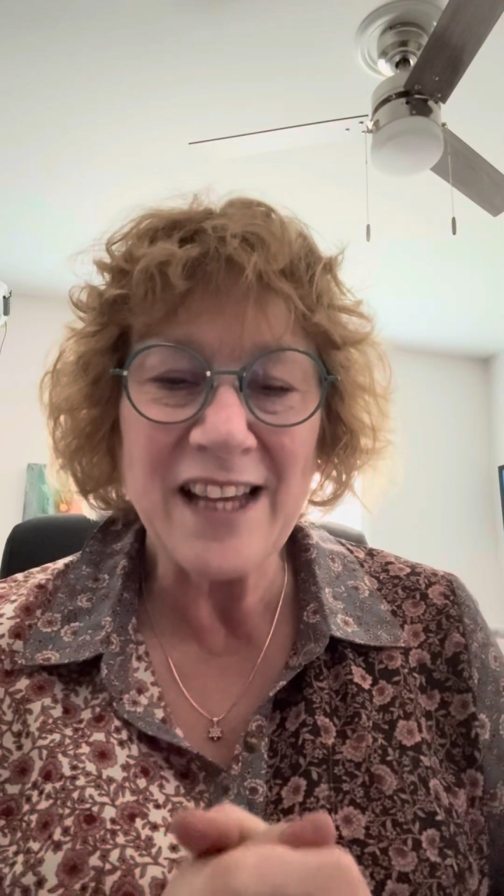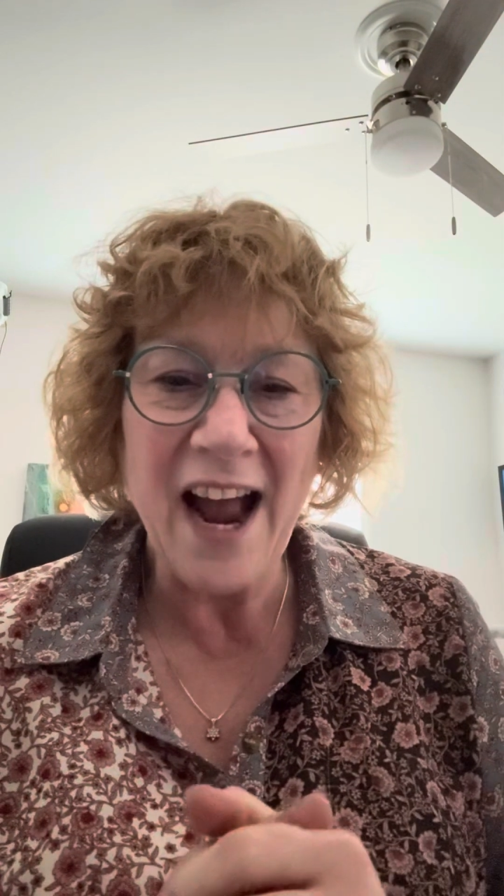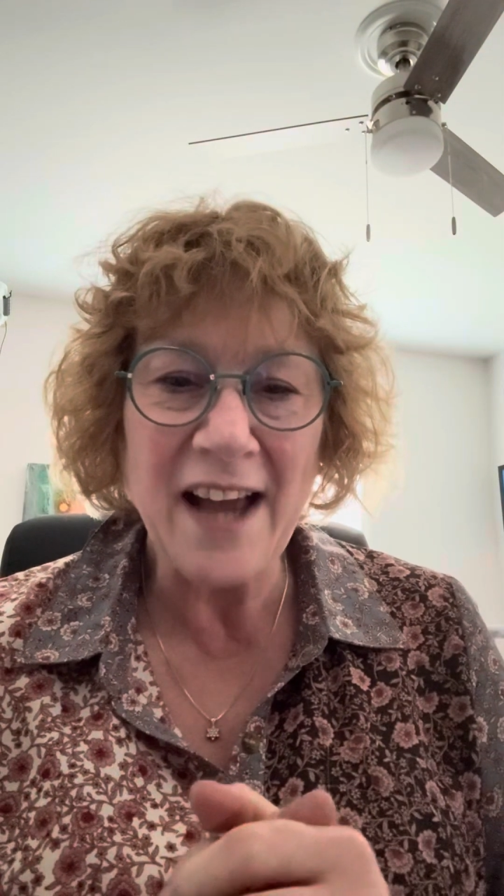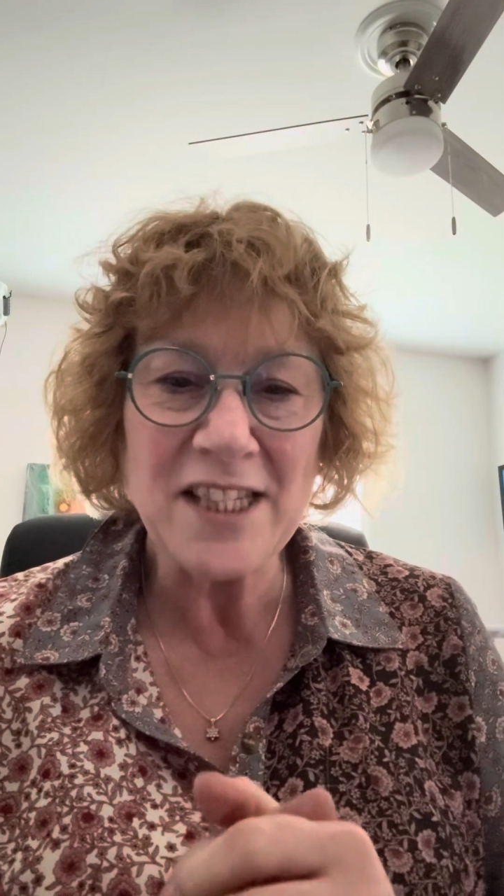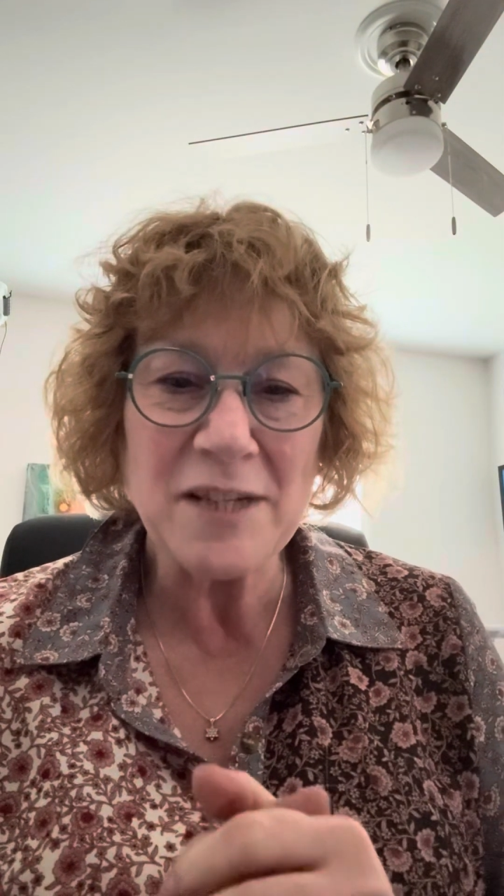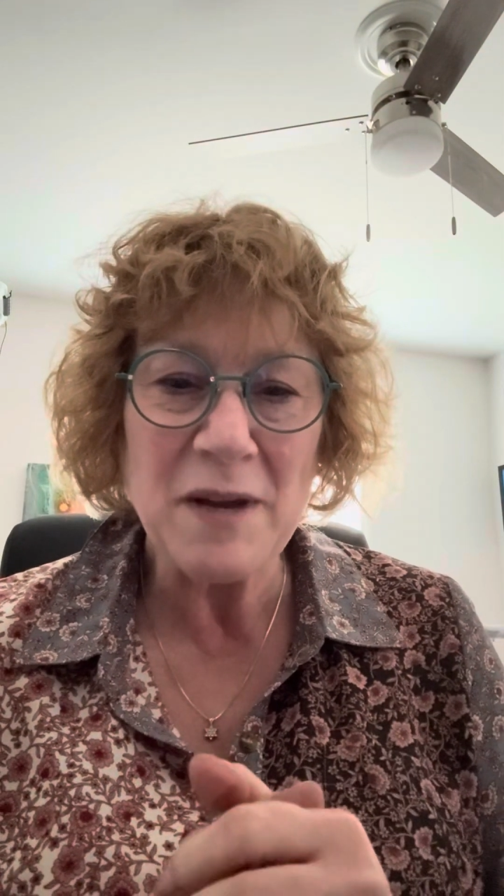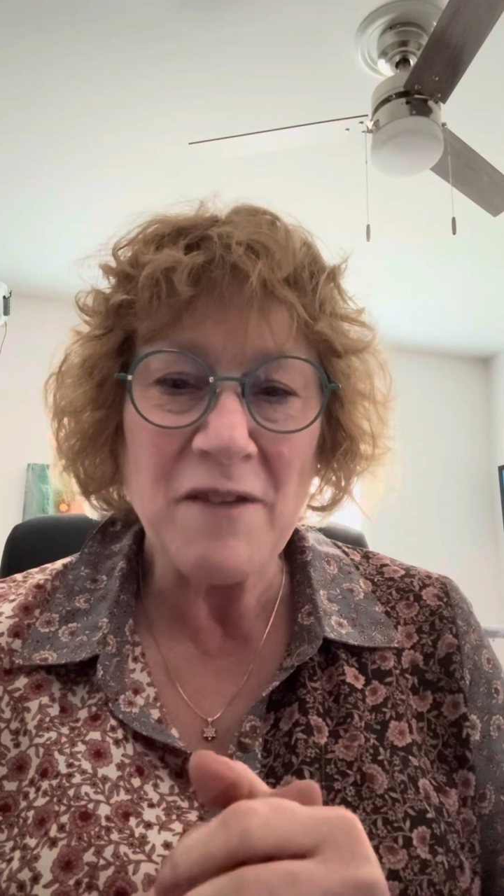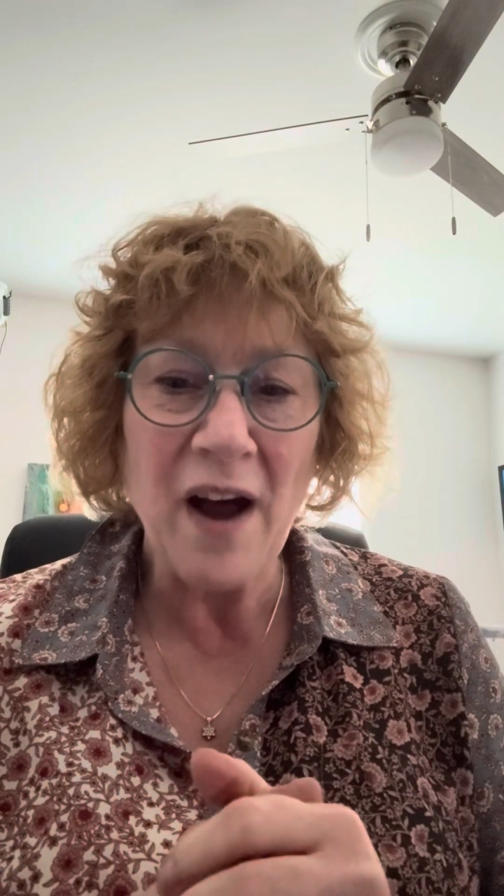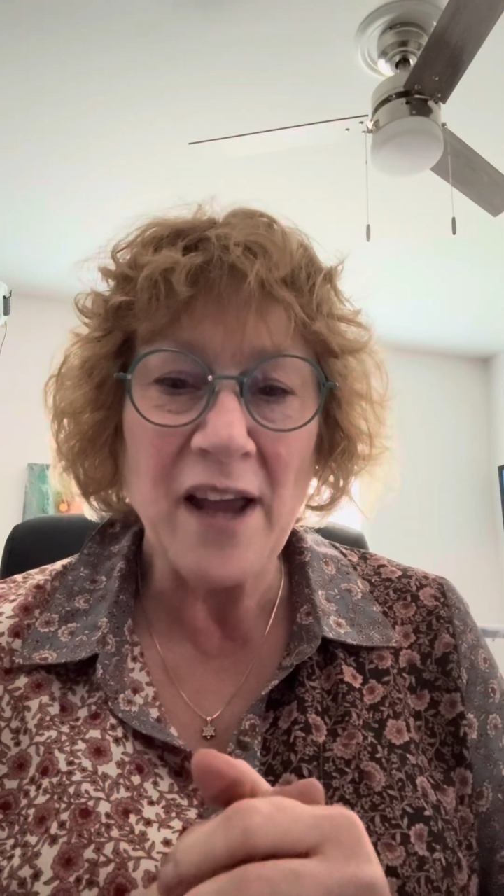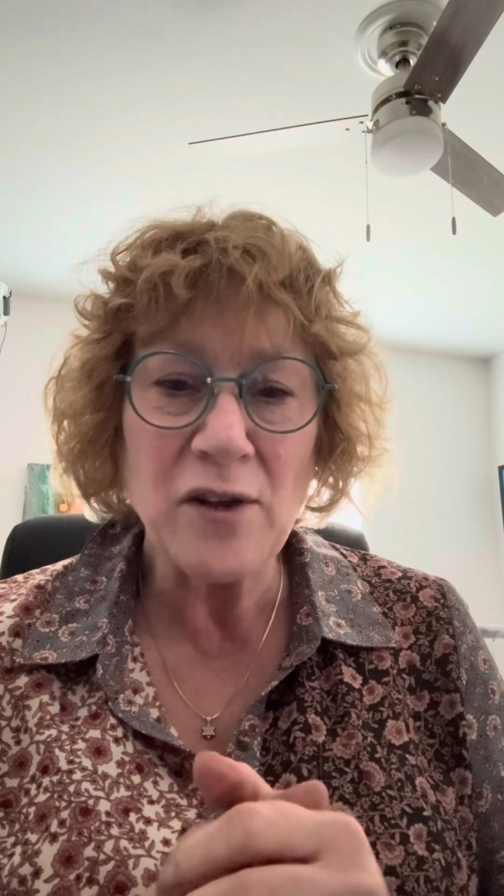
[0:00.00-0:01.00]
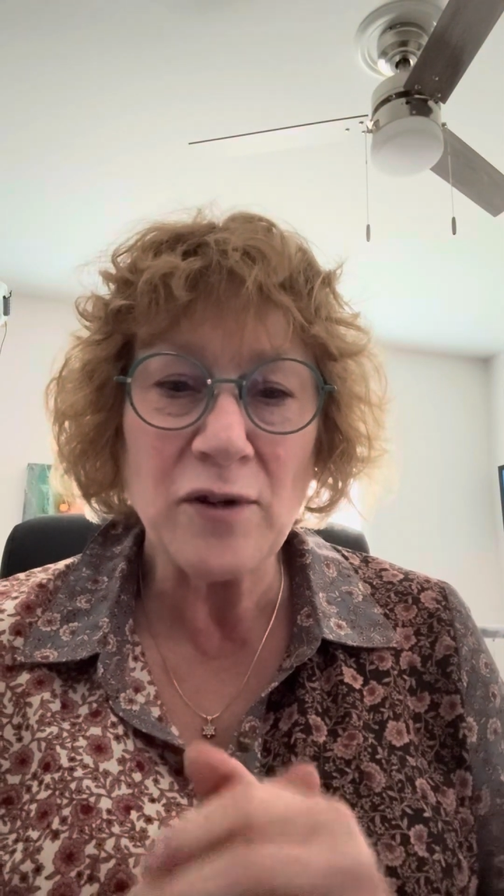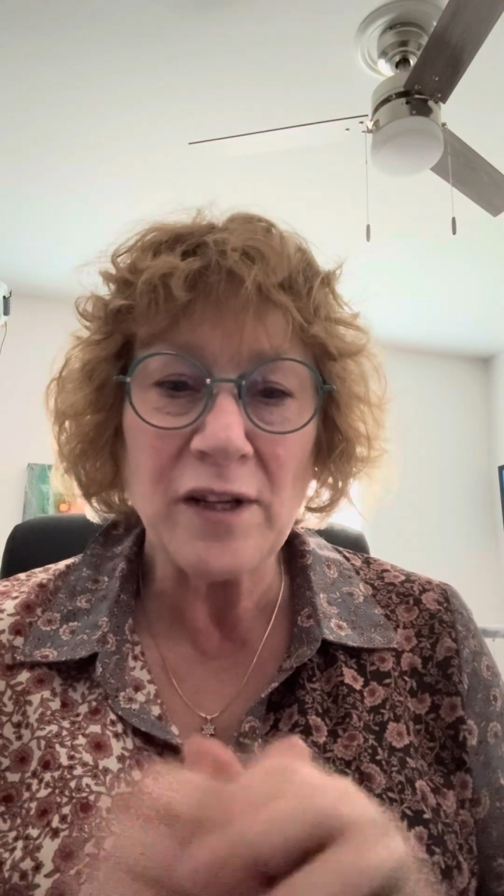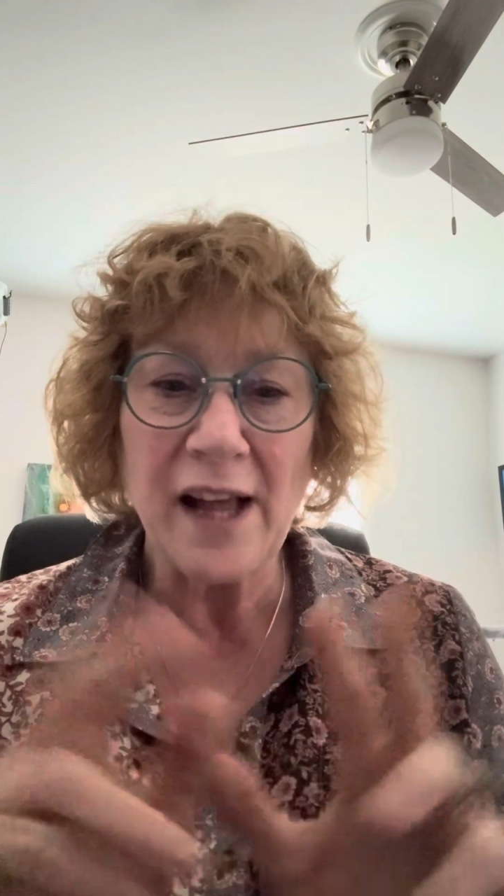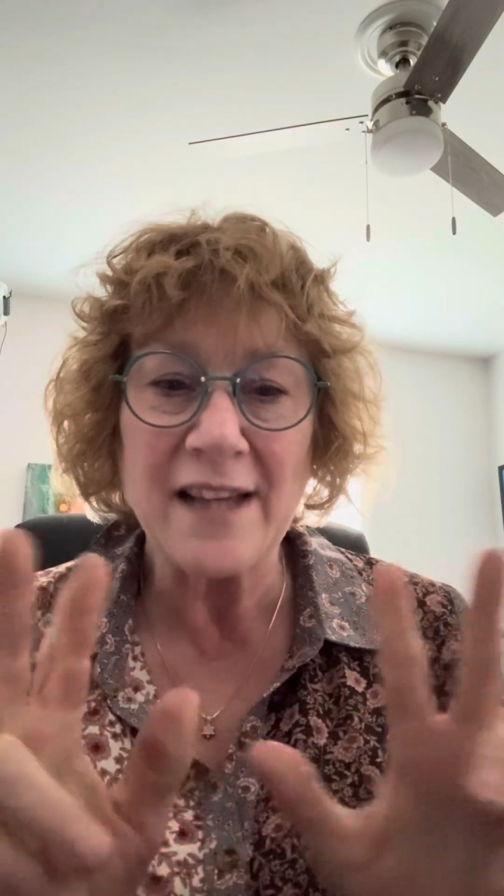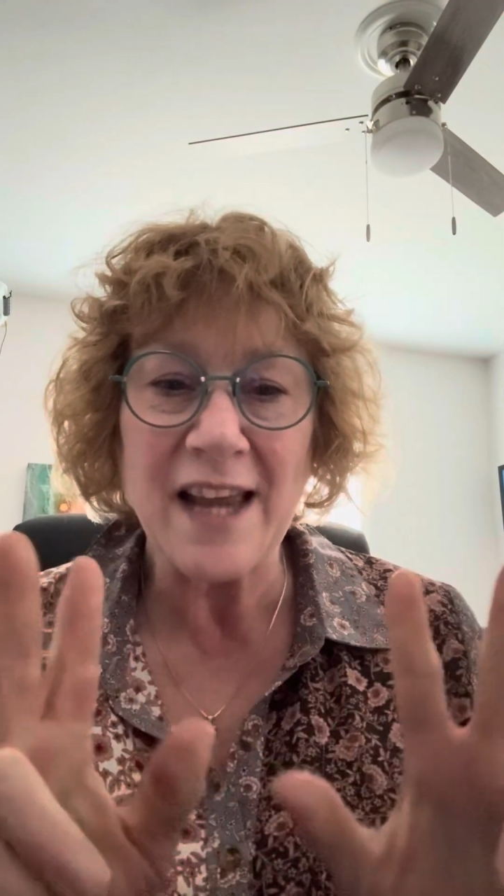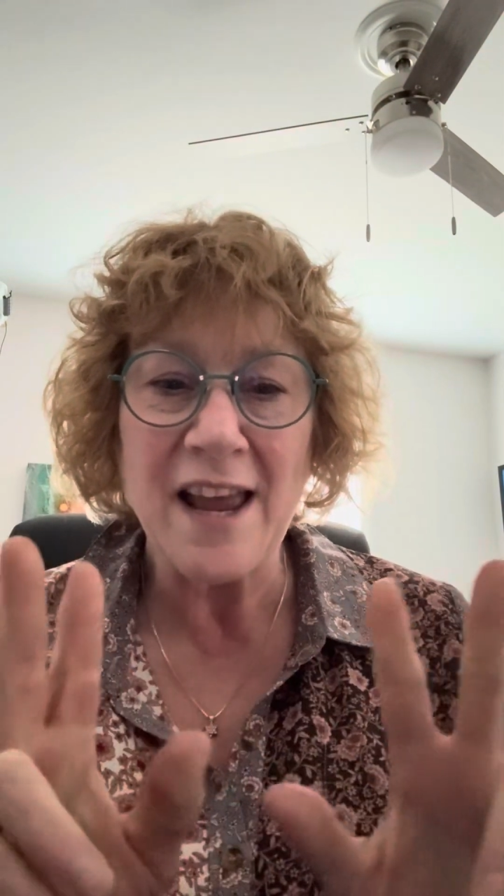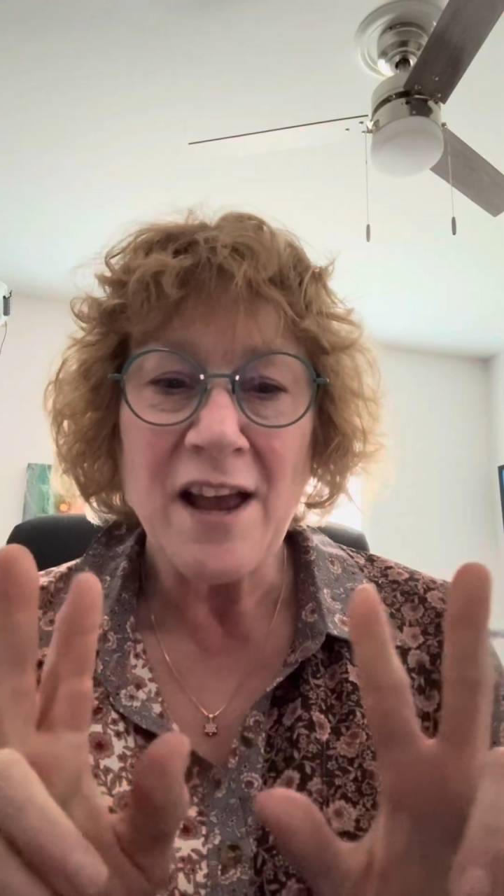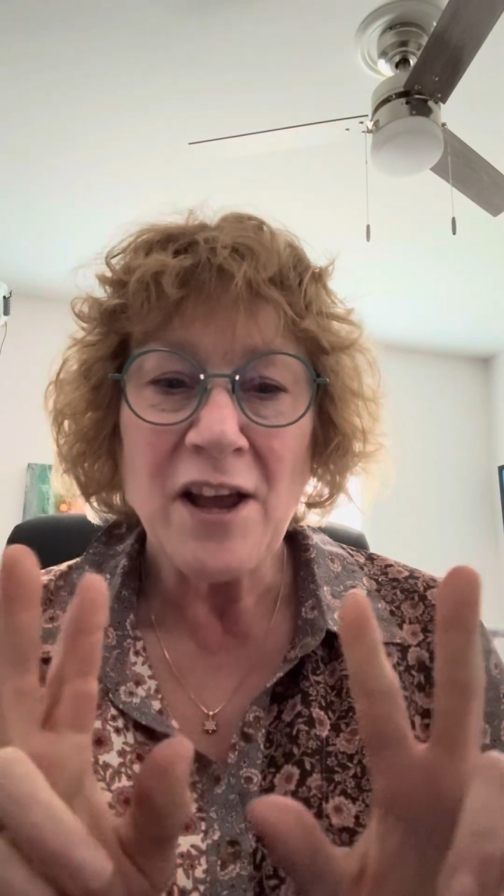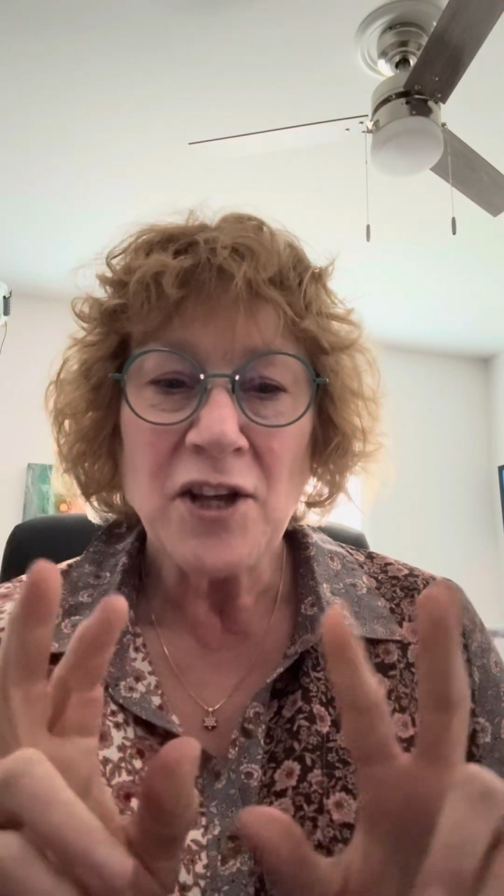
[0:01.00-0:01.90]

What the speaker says: asked me if I utilize a